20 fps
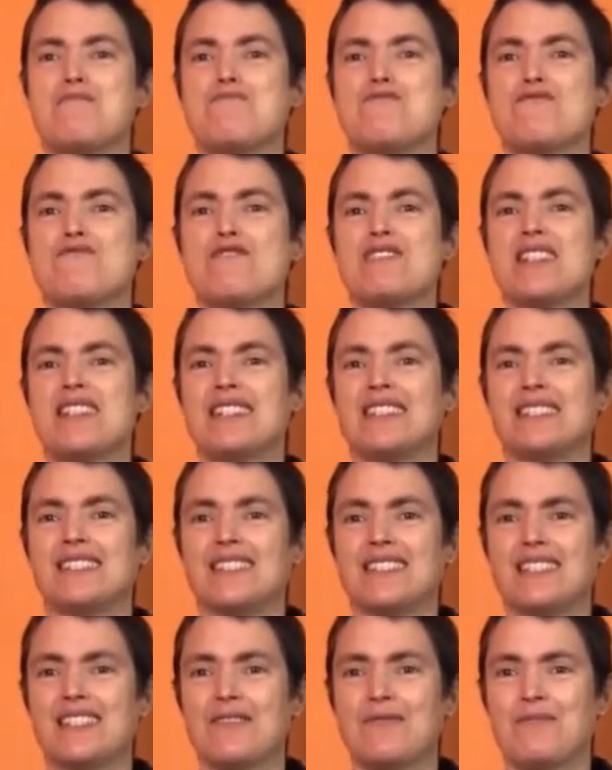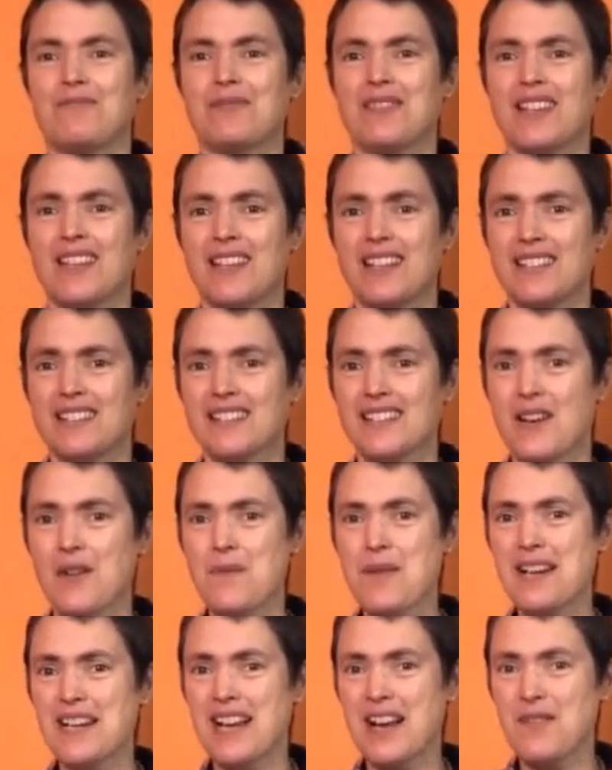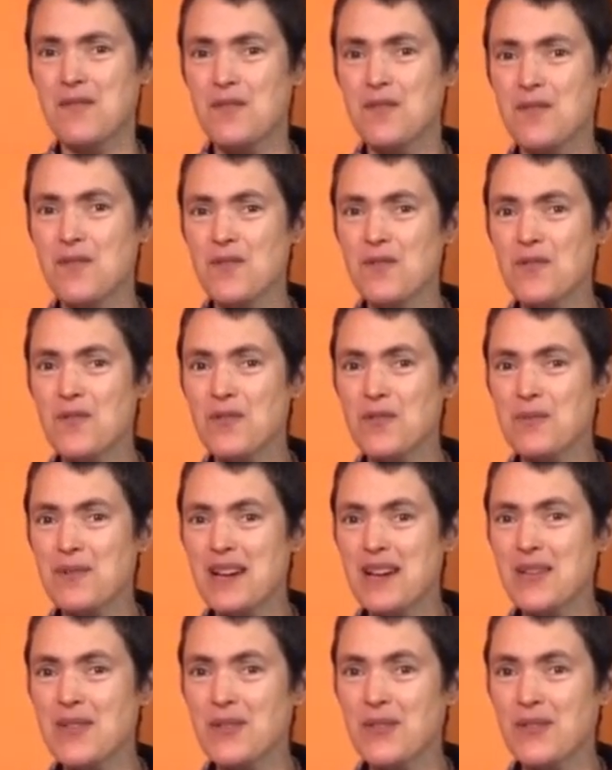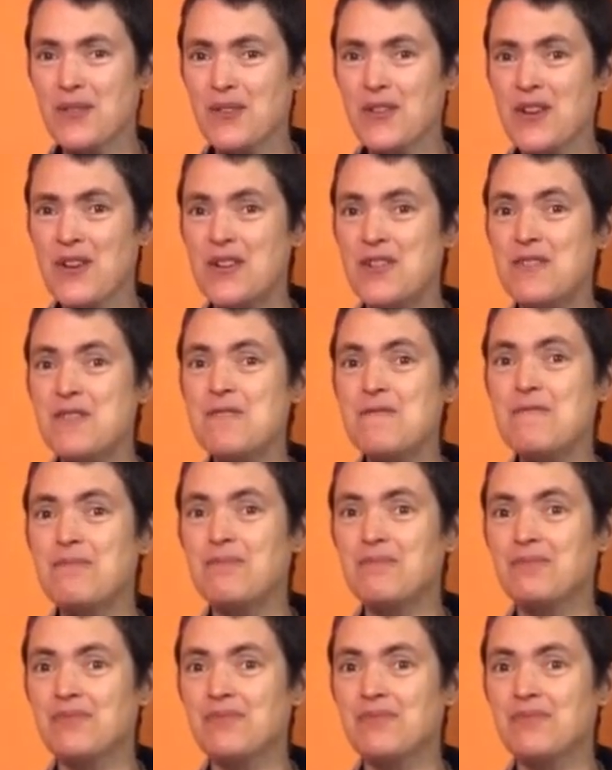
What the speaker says: Brilliant. So we go all the way through